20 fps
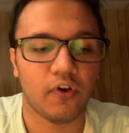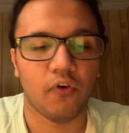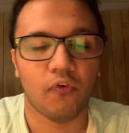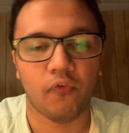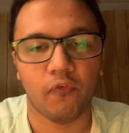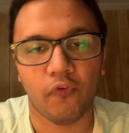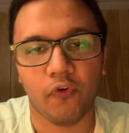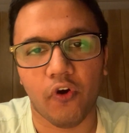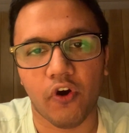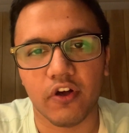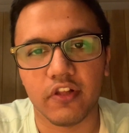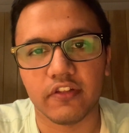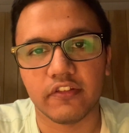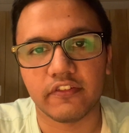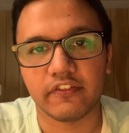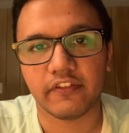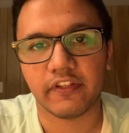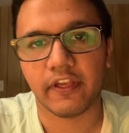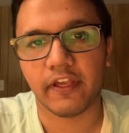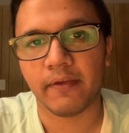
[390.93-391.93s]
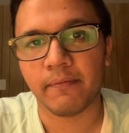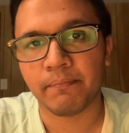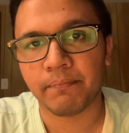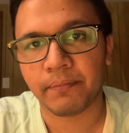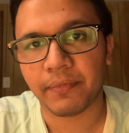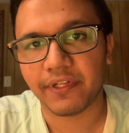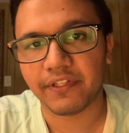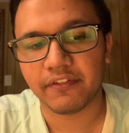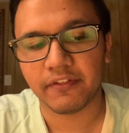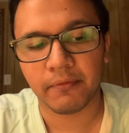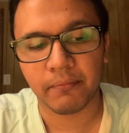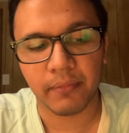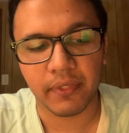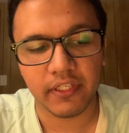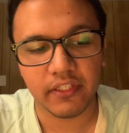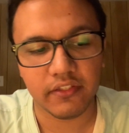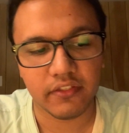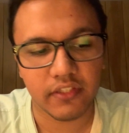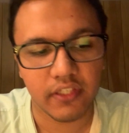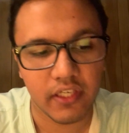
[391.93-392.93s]
false
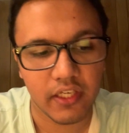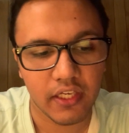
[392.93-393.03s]
imprisonment,